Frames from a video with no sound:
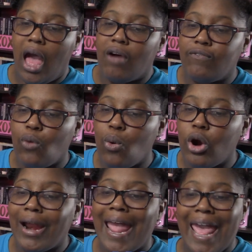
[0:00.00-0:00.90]

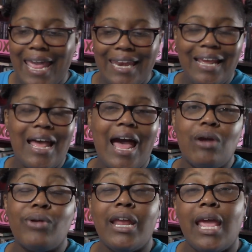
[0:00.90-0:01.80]
For N, I
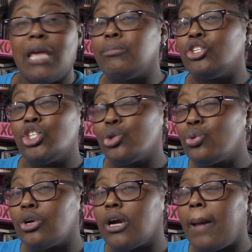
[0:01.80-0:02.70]
read a
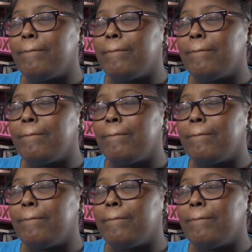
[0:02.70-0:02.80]
mature